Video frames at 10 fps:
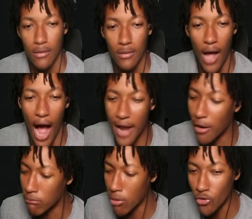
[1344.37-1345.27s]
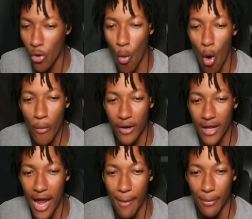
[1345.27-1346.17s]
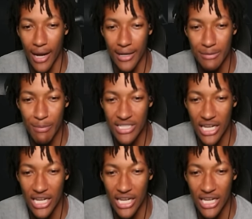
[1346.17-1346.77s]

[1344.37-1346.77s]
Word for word: I done broke the wall with a camera. Now this bitch got